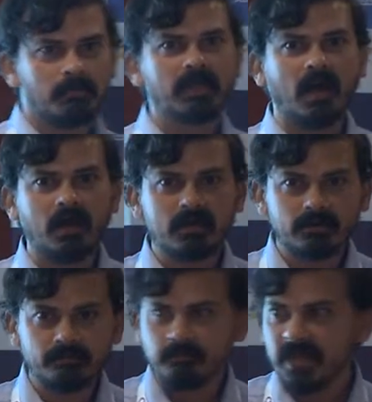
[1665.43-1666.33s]
But our
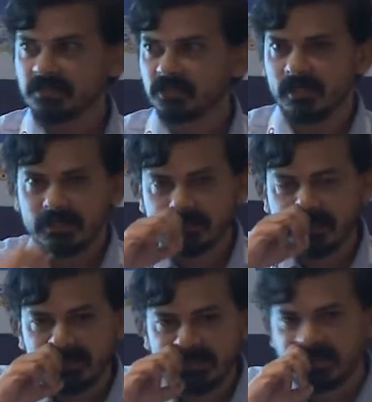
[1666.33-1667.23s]
main challenge
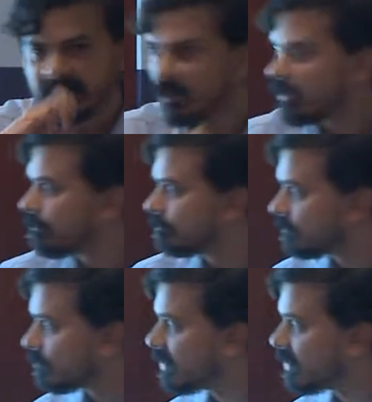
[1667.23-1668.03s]
that um,